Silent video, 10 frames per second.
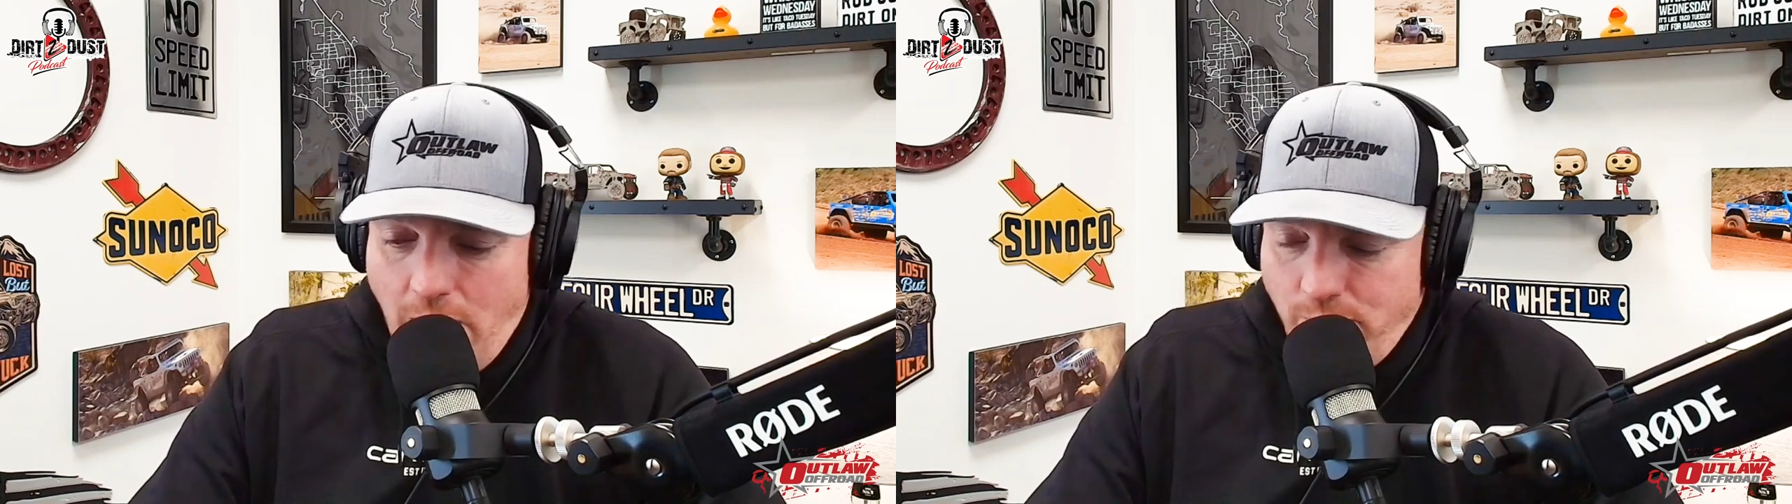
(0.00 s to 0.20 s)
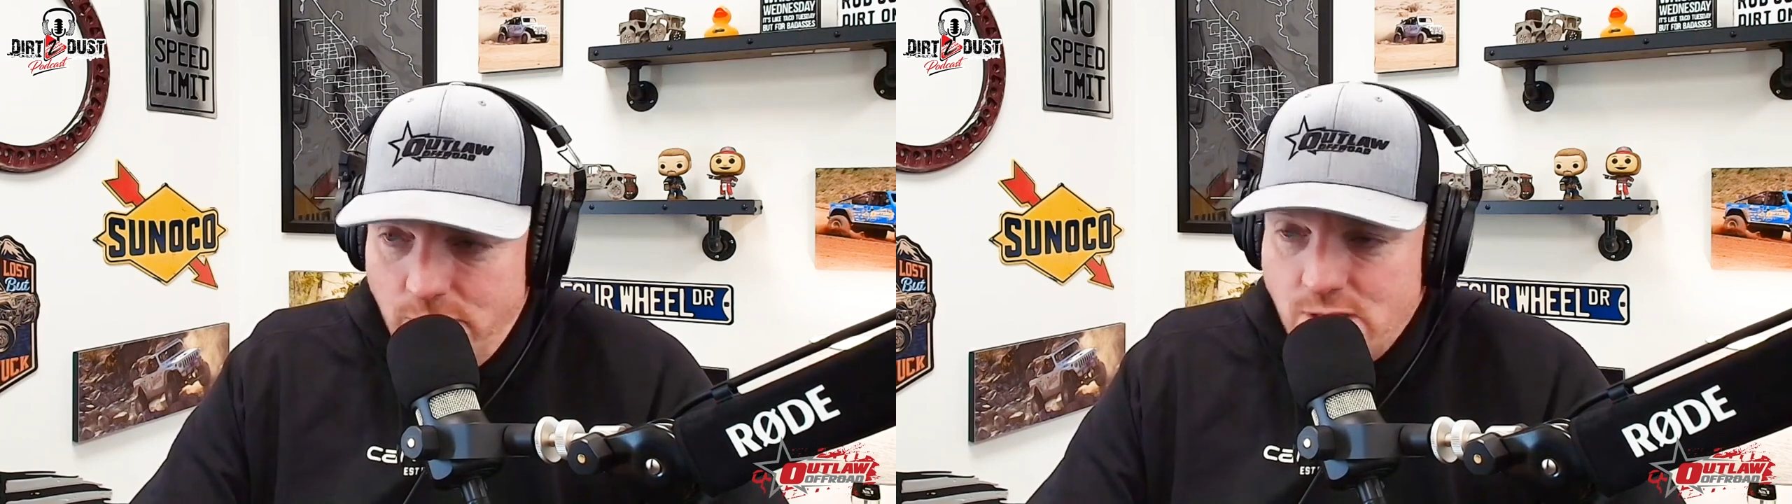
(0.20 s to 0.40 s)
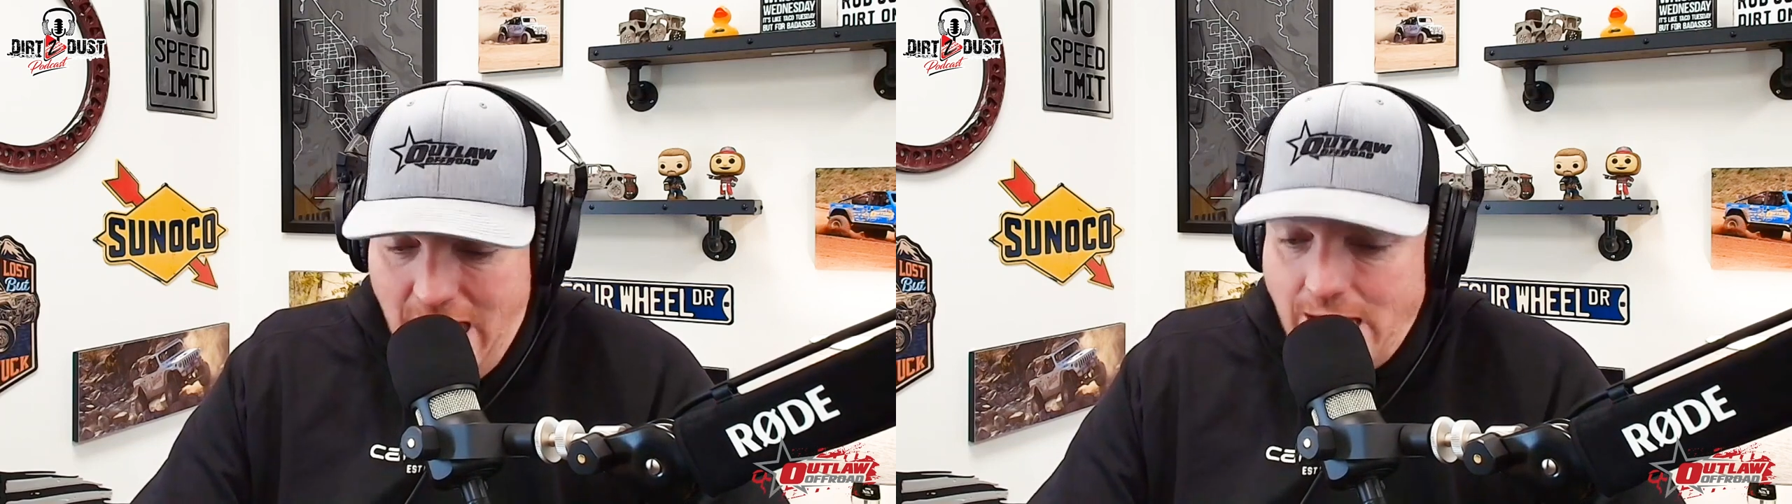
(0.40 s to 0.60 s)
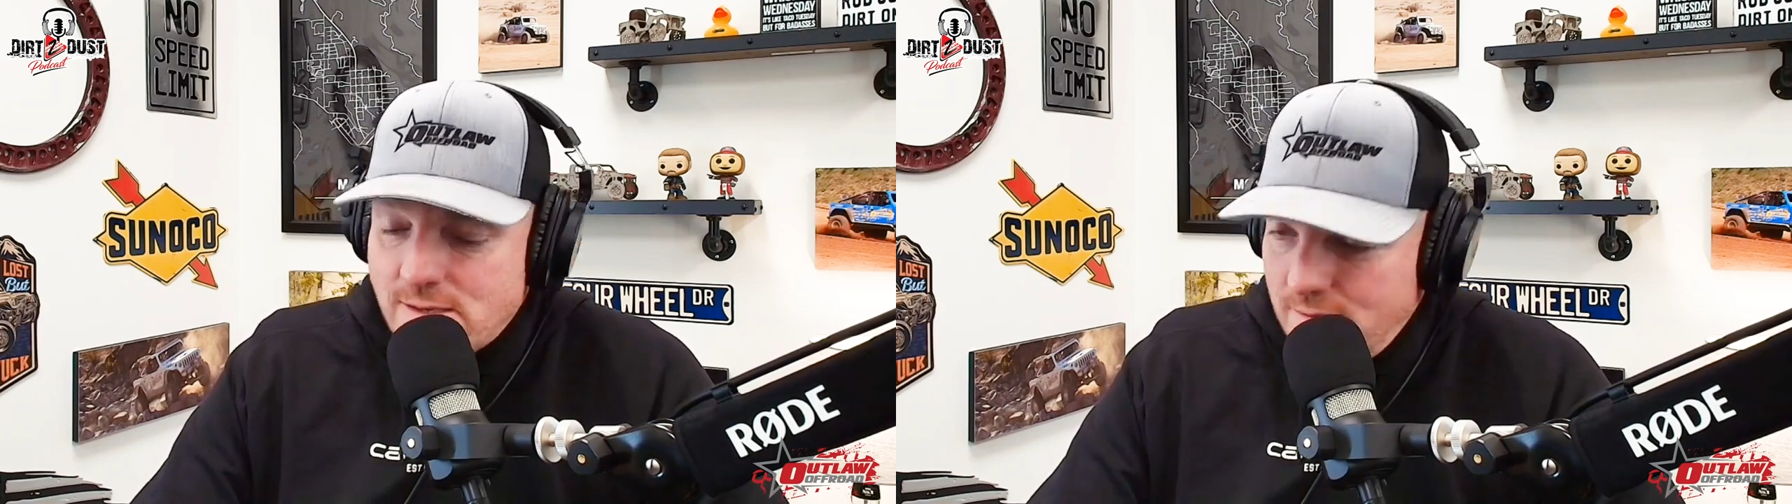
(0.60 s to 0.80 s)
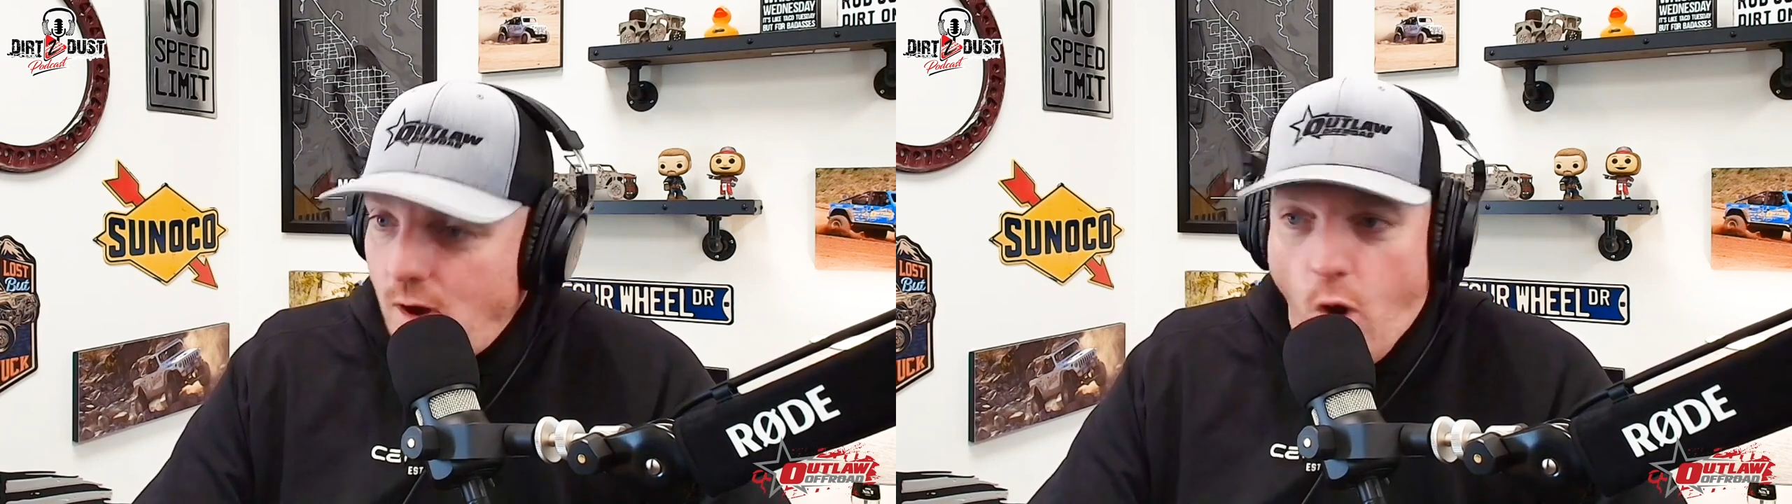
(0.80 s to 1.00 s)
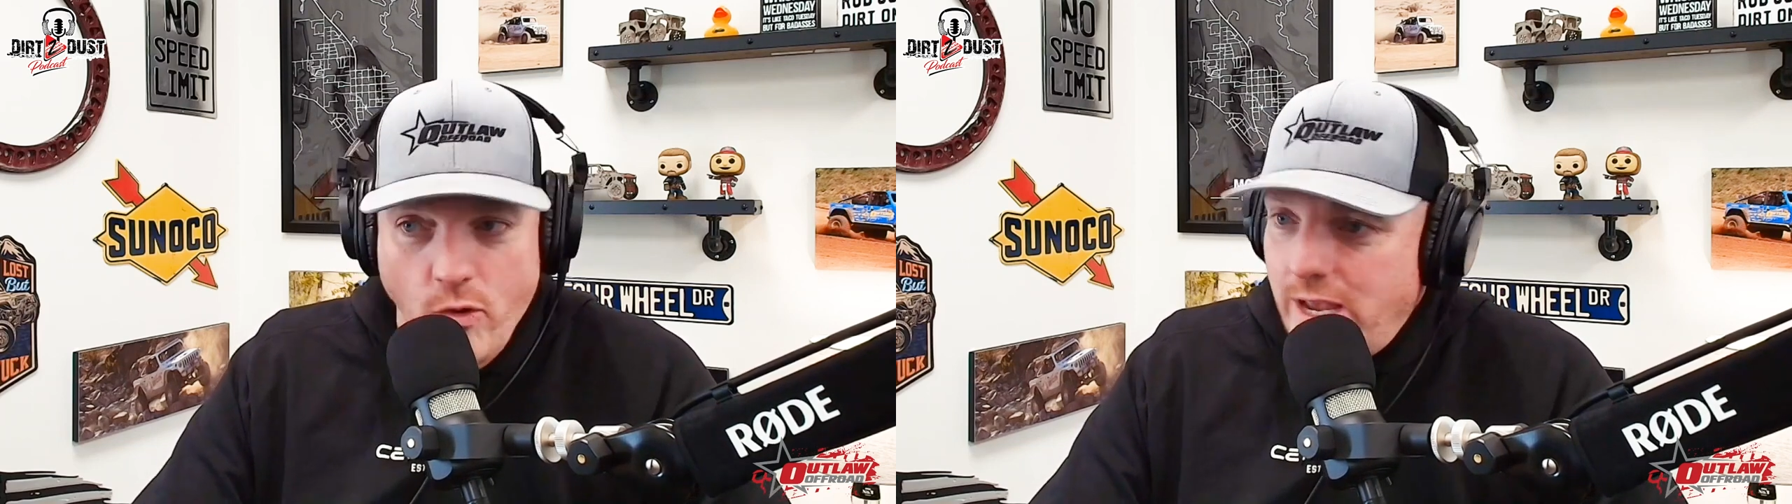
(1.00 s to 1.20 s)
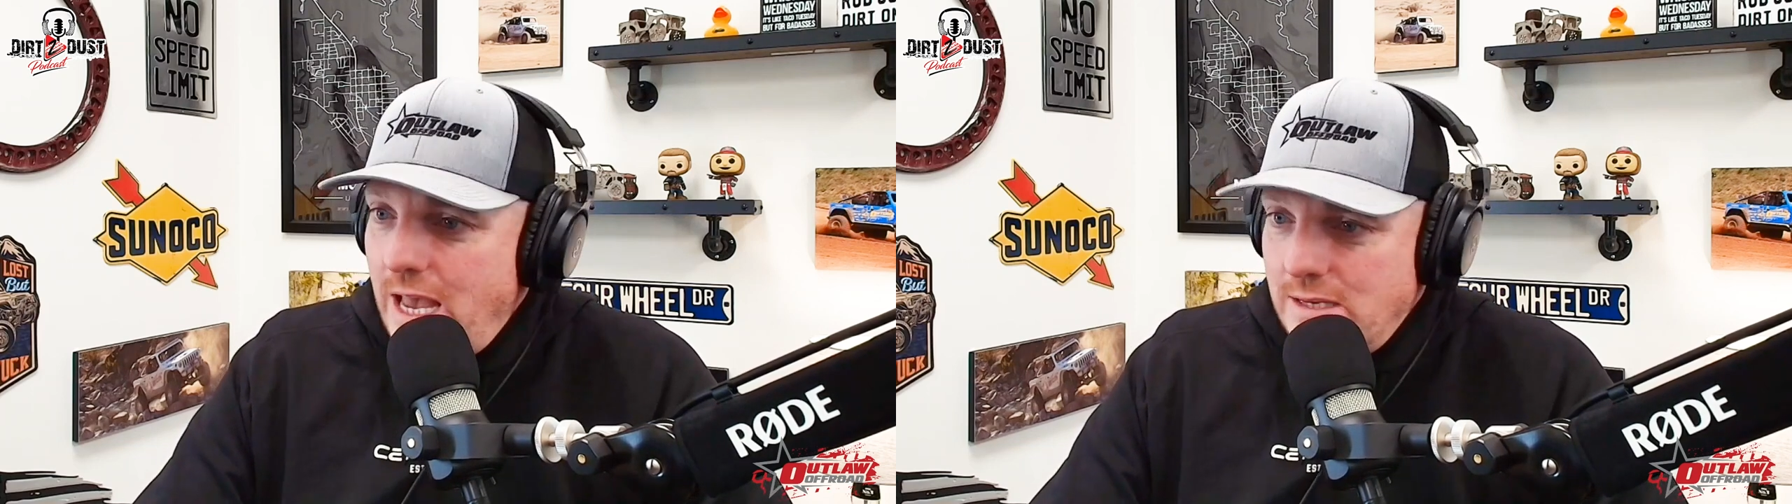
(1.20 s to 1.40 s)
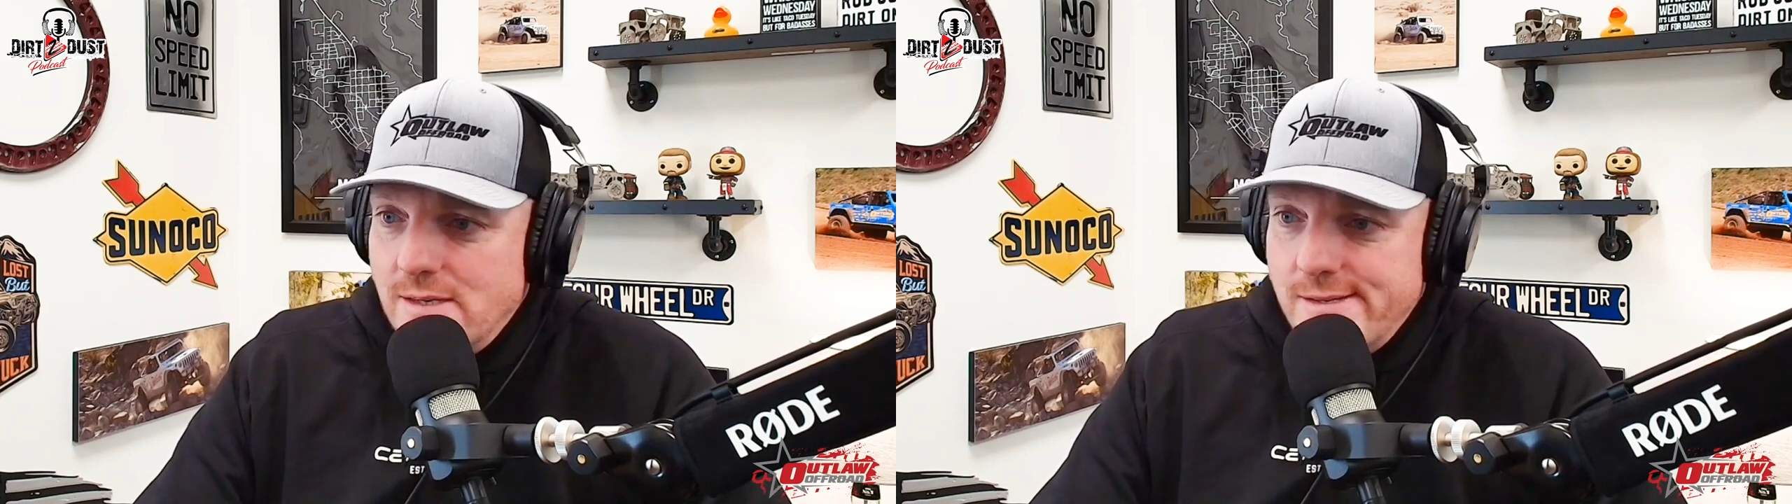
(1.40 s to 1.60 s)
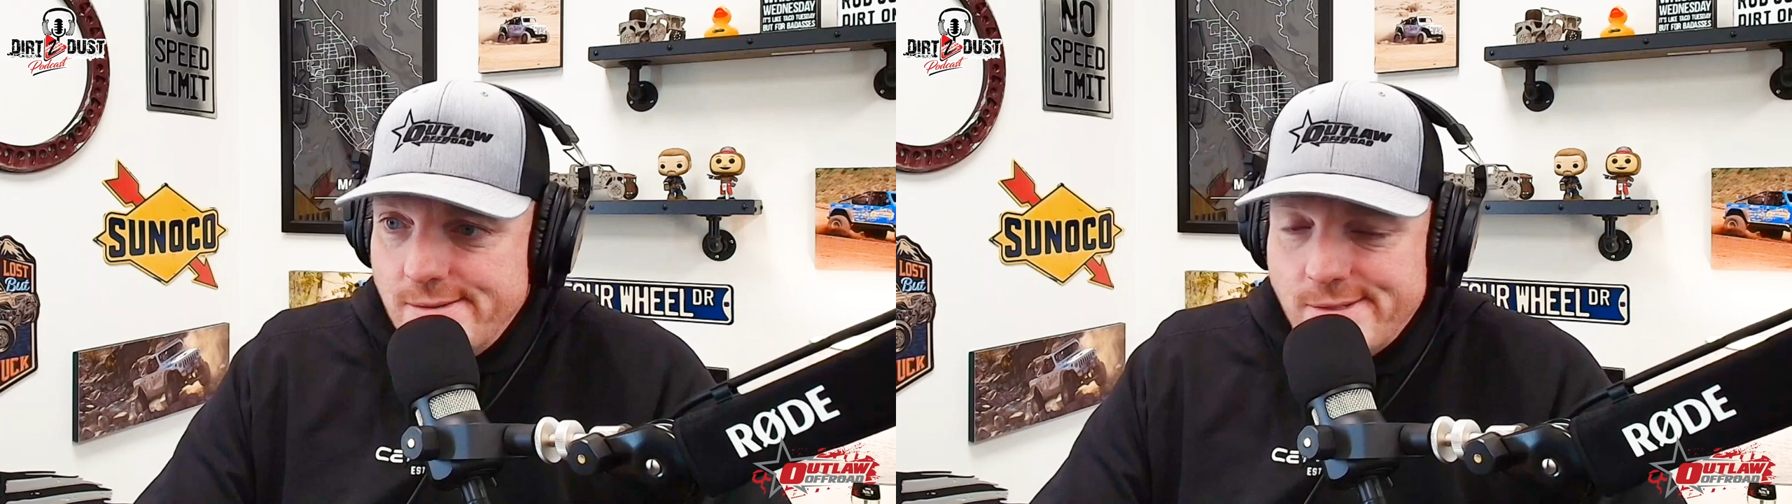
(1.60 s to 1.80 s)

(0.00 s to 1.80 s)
I'm just yes, all the yeses.